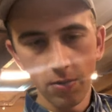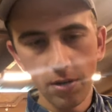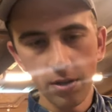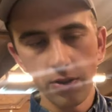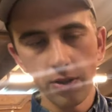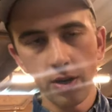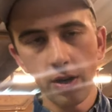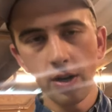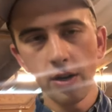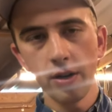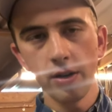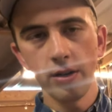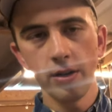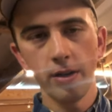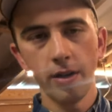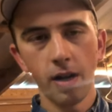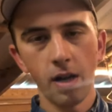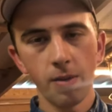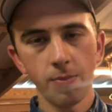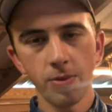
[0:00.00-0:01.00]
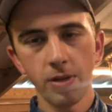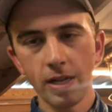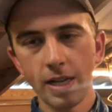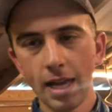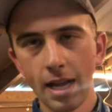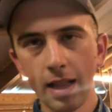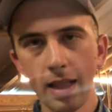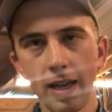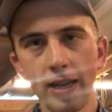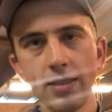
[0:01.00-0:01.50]
it with our
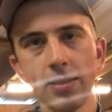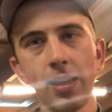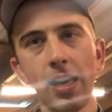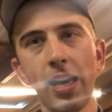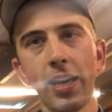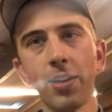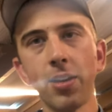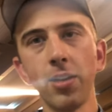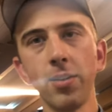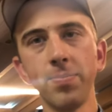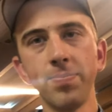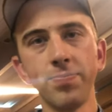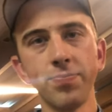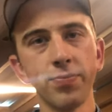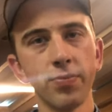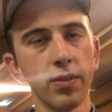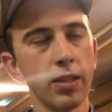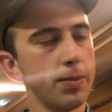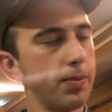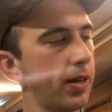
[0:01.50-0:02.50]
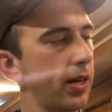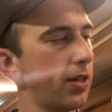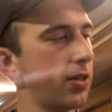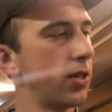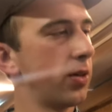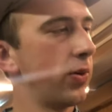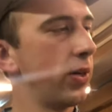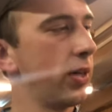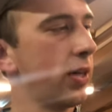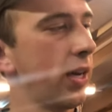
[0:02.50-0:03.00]
pre-catalyzed lacquer. Make
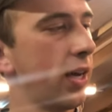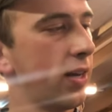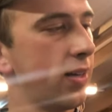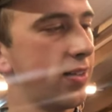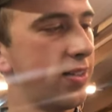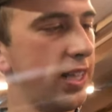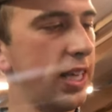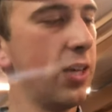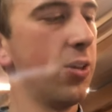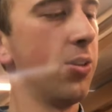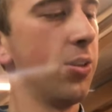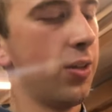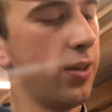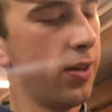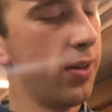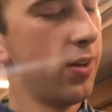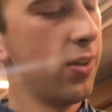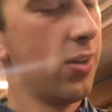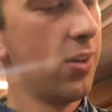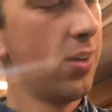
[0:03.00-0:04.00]
sure we kind of seal the